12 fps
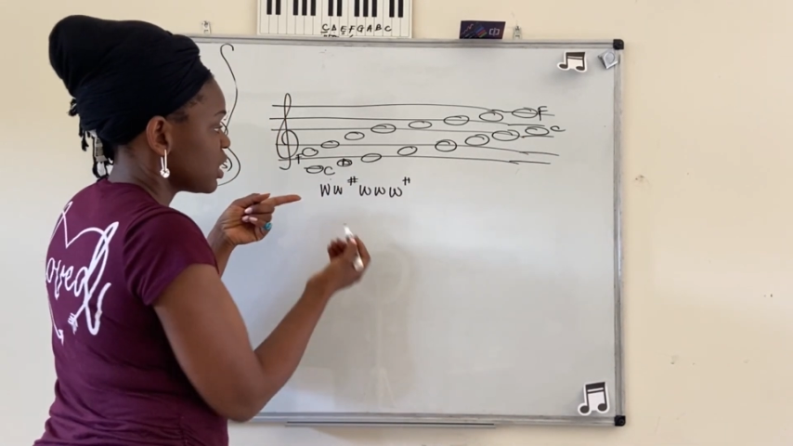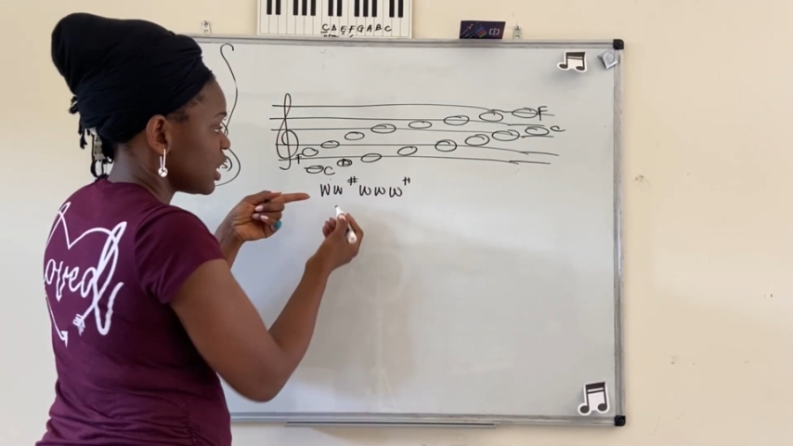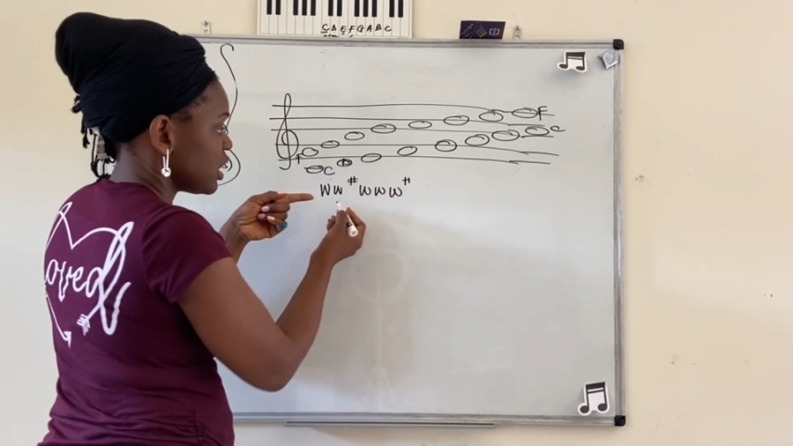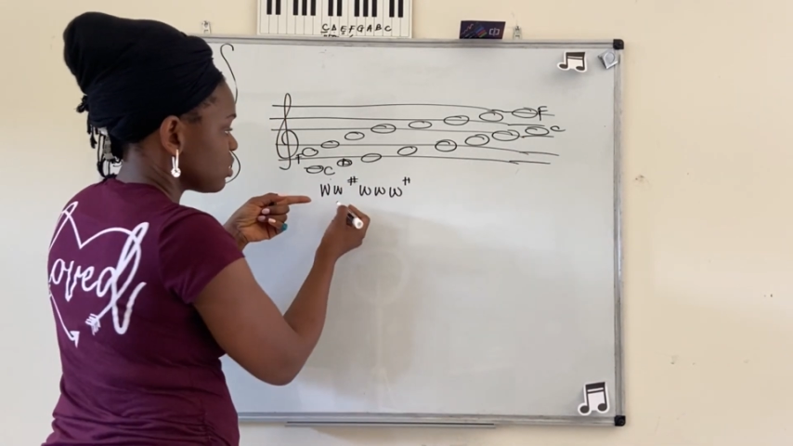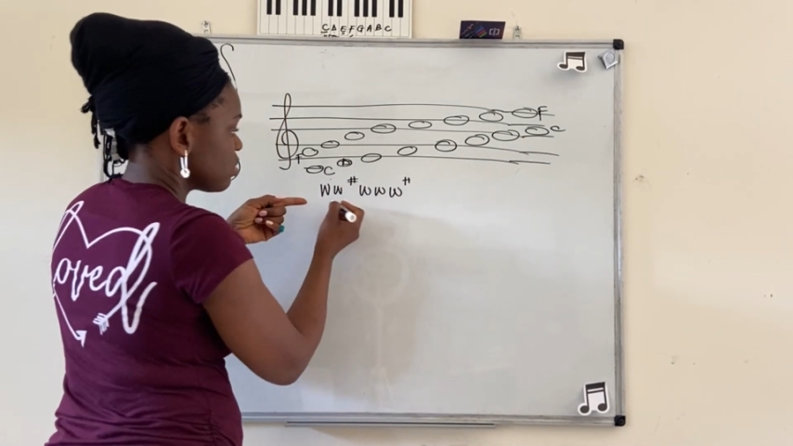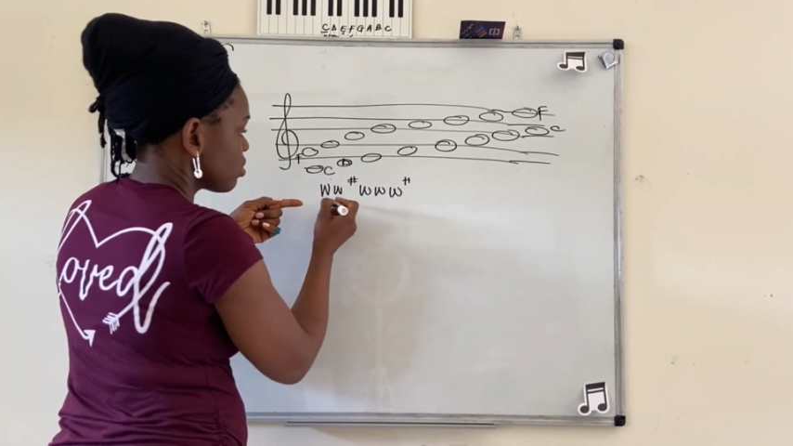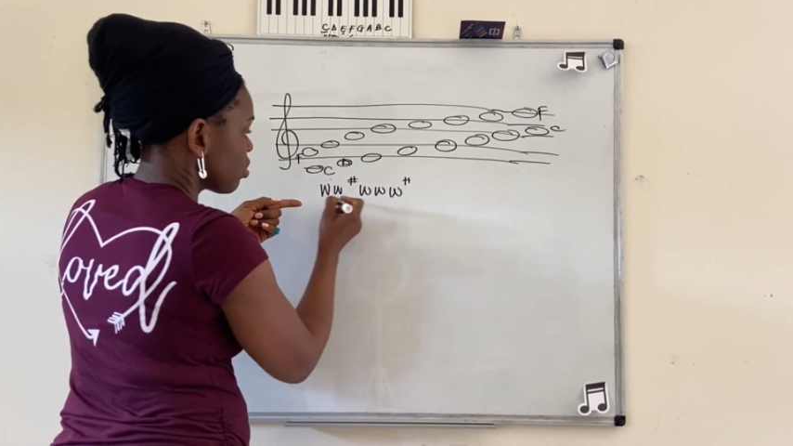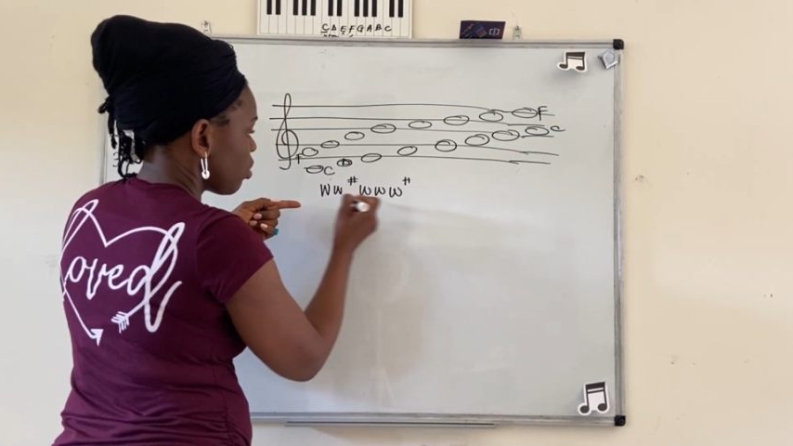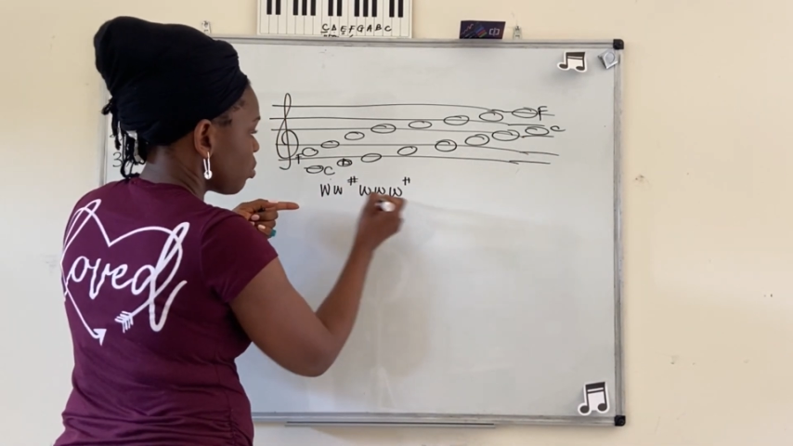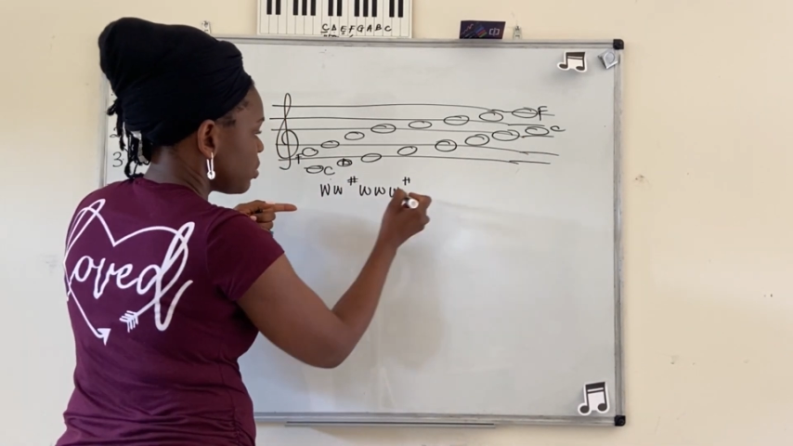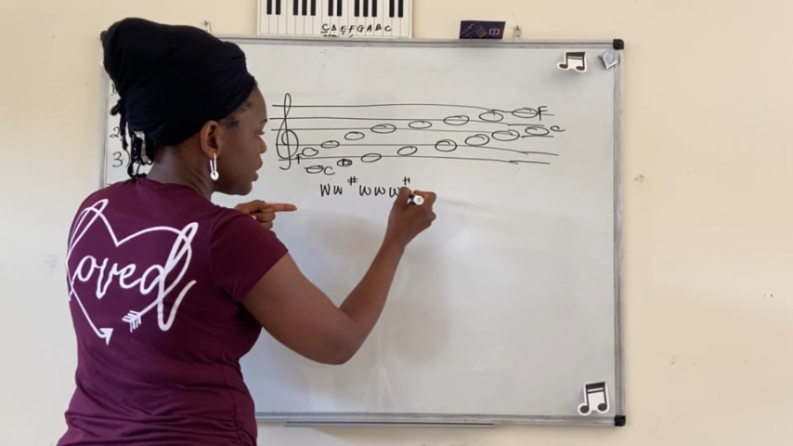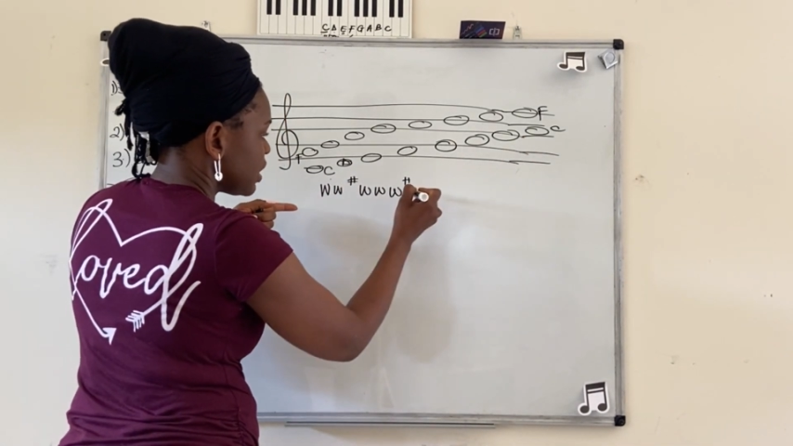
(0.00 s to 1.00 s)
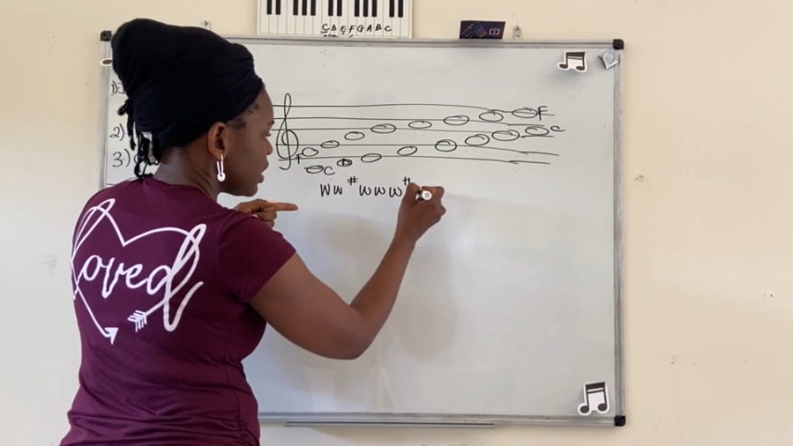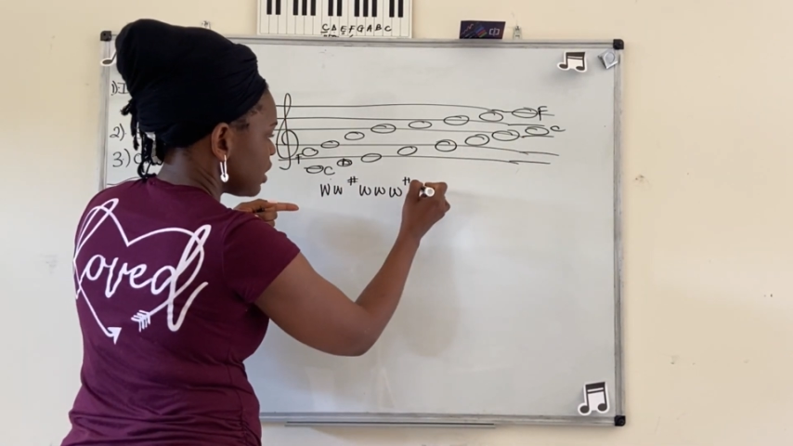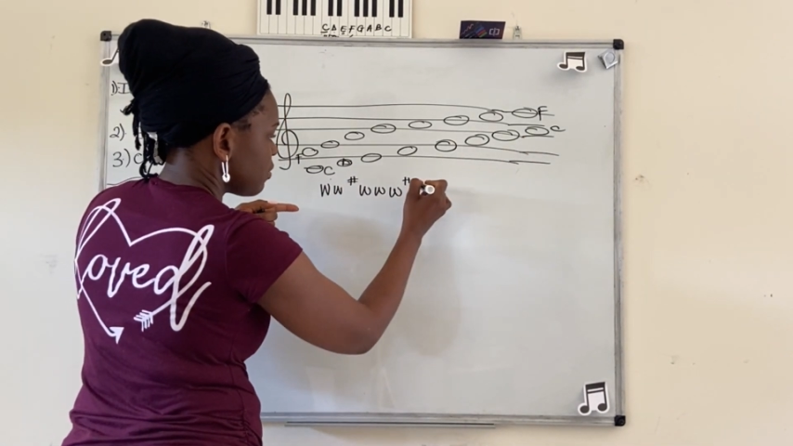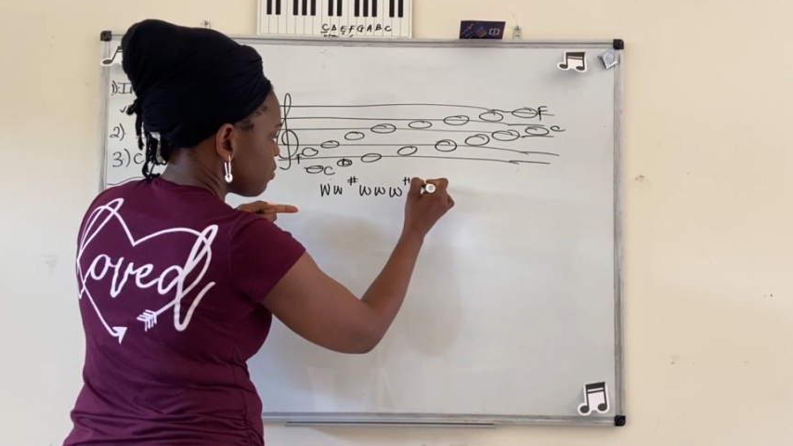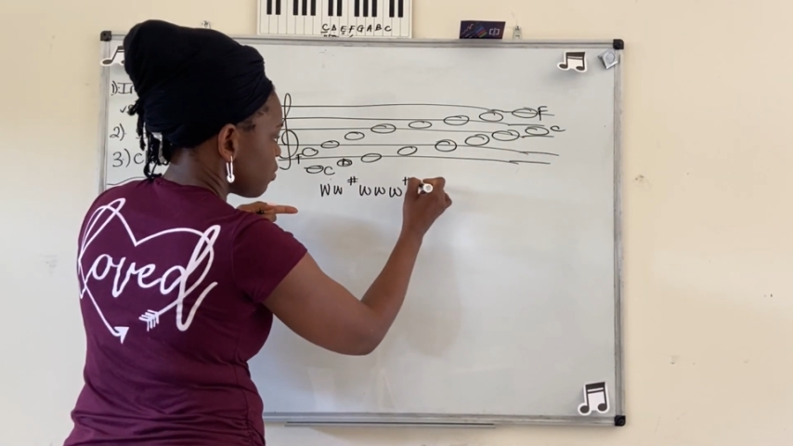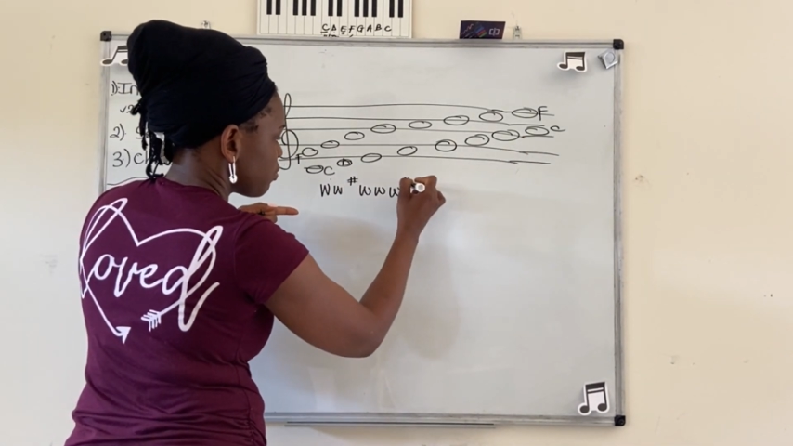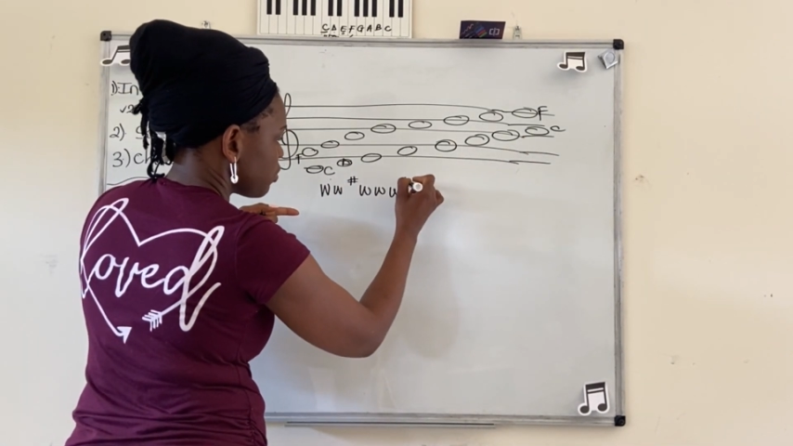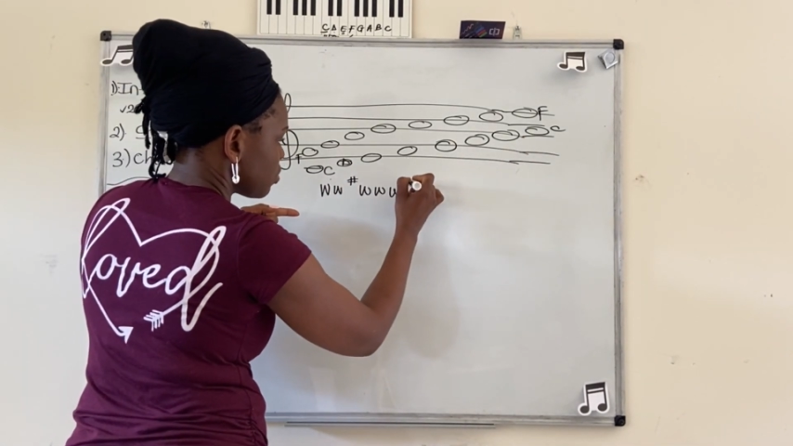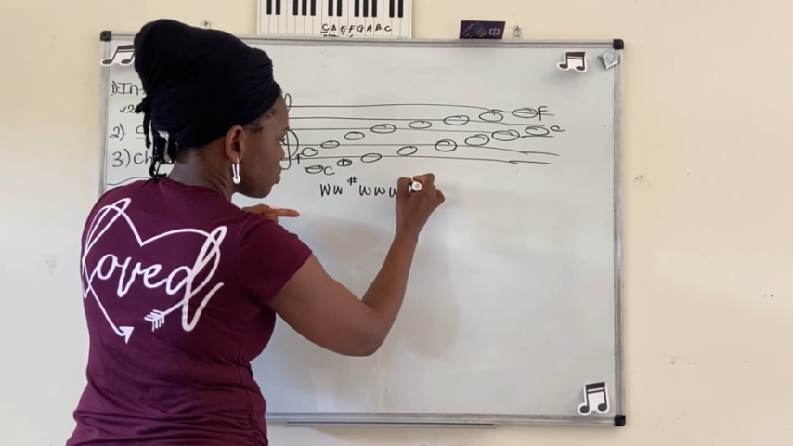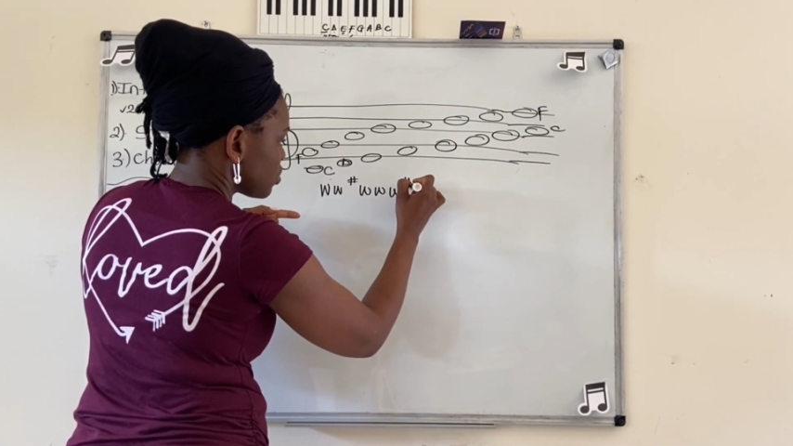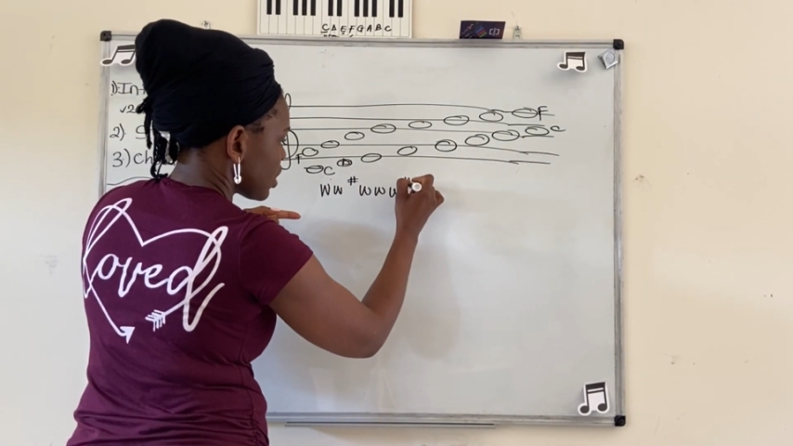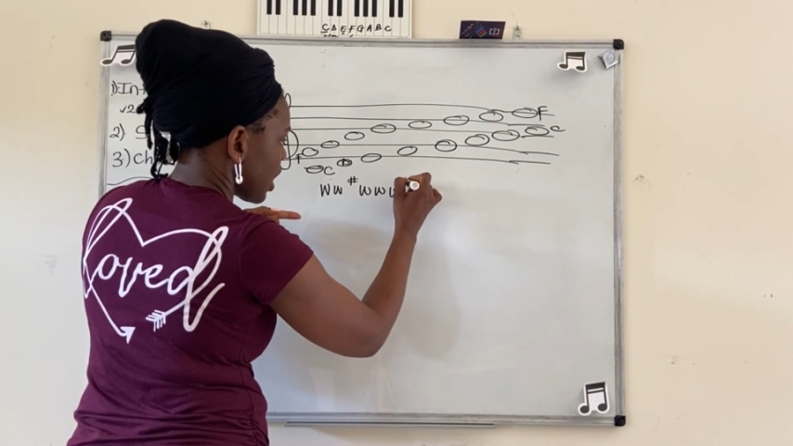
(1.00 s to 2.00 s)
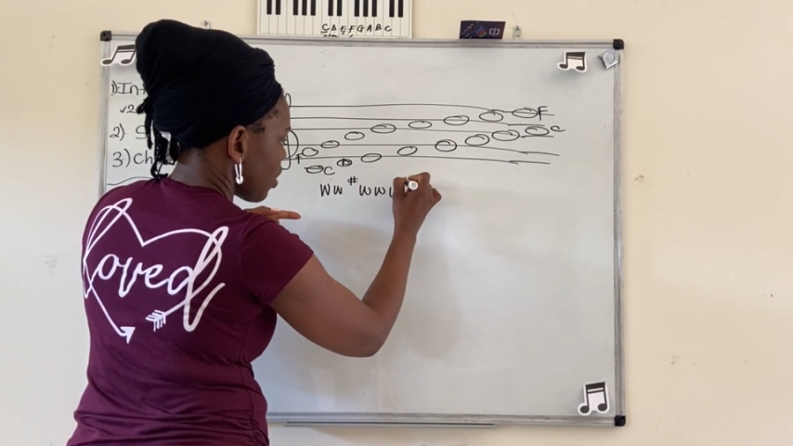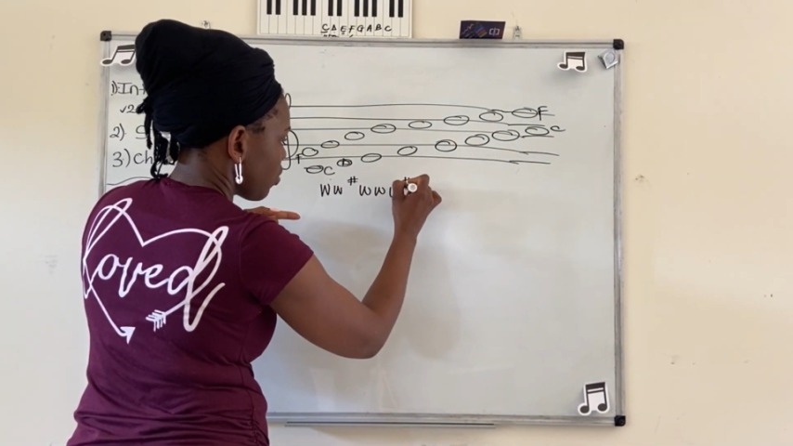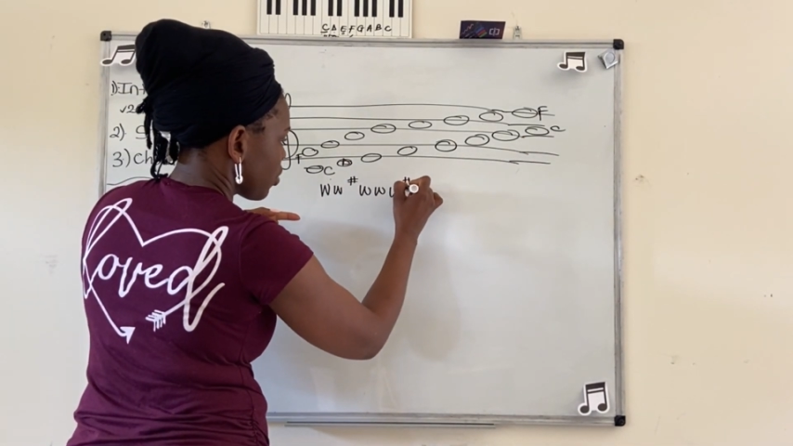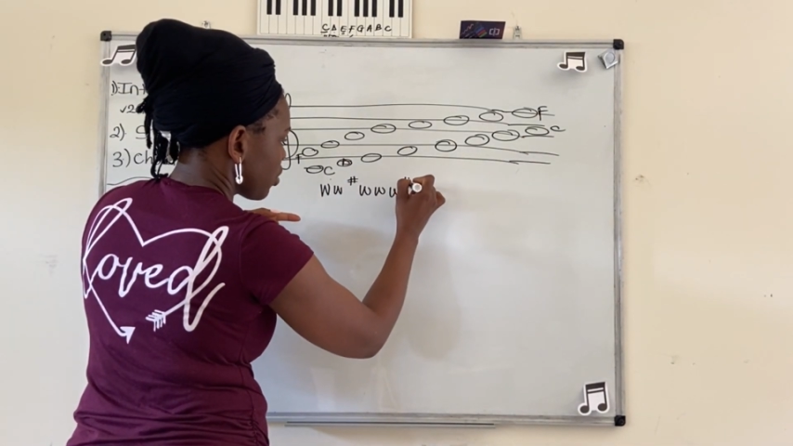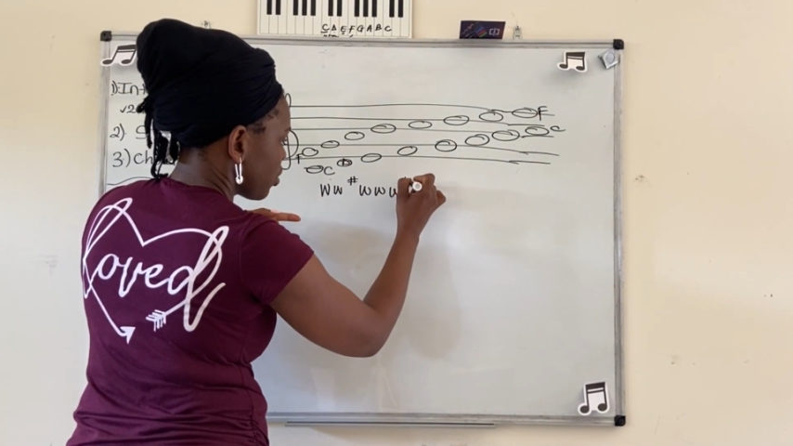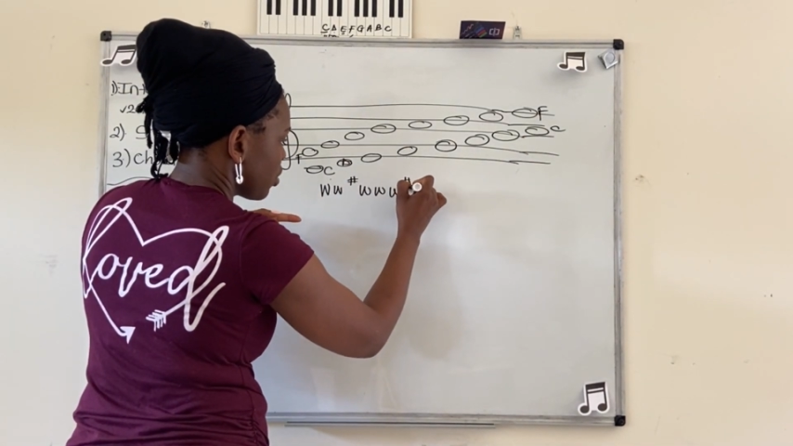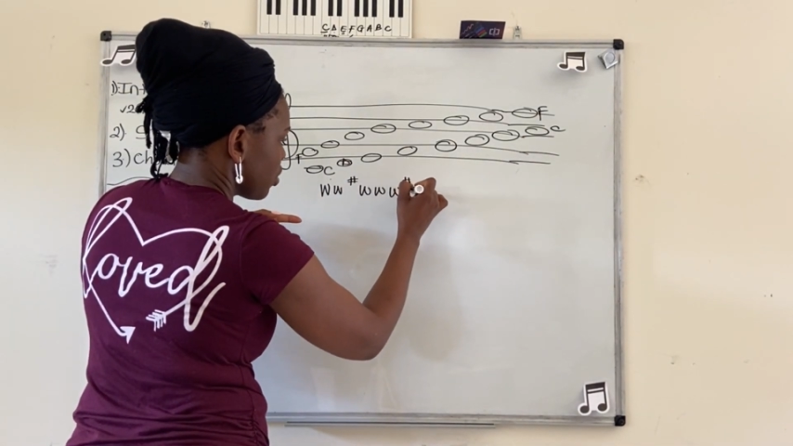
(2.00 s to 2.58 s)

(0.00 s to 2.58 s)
it completely fulfills our